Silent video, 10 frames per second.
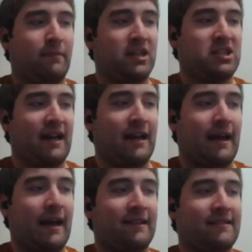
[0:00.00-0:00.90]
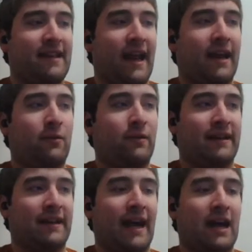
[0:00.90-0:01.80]
much at, at stake with
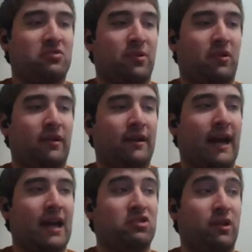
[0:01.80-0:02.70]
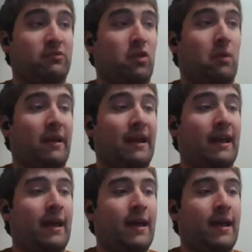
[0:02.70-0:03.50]
a casual casual enrollment